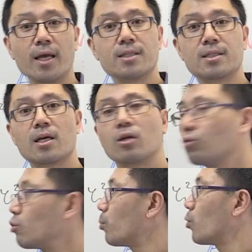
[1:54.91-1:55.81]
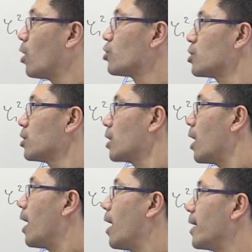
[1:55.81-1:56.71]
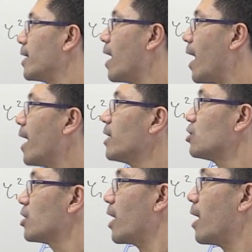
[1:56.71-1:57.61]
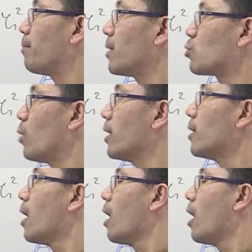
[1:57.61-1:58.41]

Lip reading: is the group quotient here, a to the n plus 1